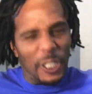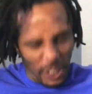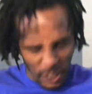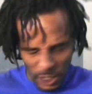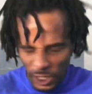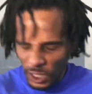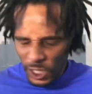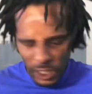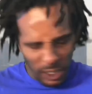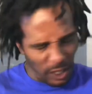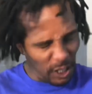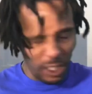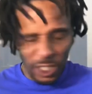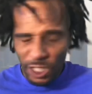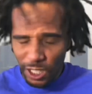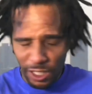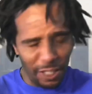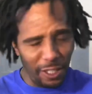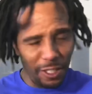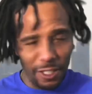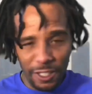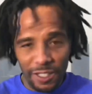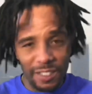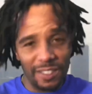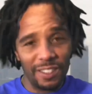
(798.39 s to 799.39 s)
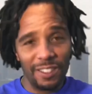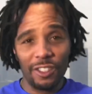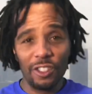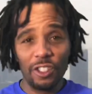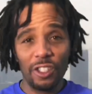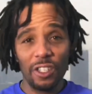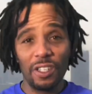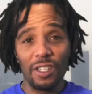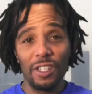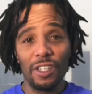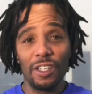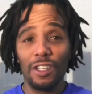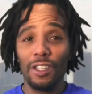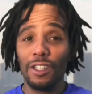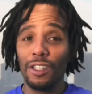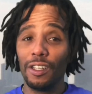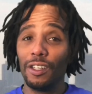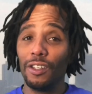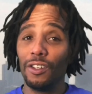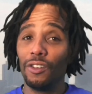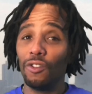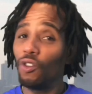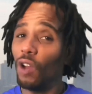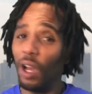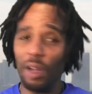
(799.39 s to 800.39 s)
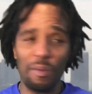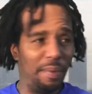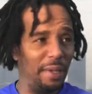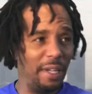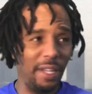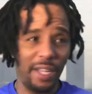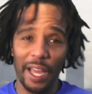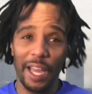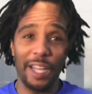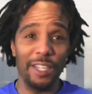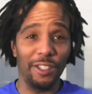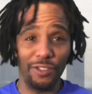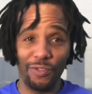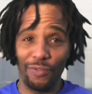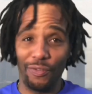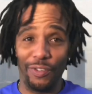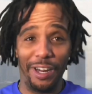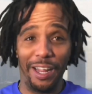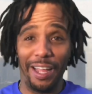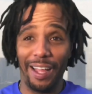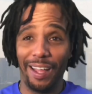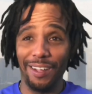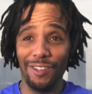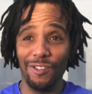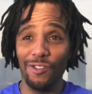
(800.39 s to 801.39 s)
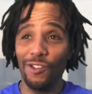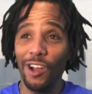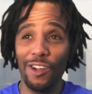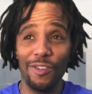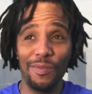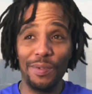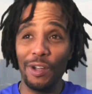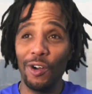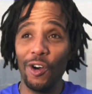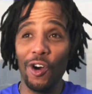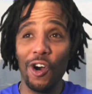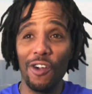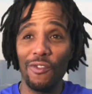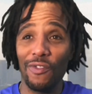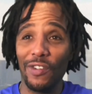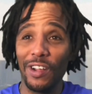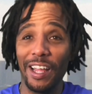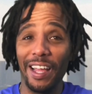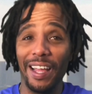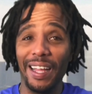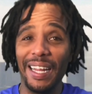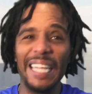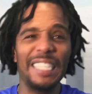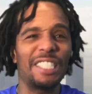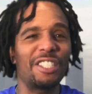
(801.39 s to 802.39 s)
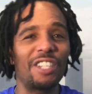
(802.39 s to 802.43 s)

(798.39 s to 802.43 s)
You gotta be a gangster for that. You gotta be hard for that.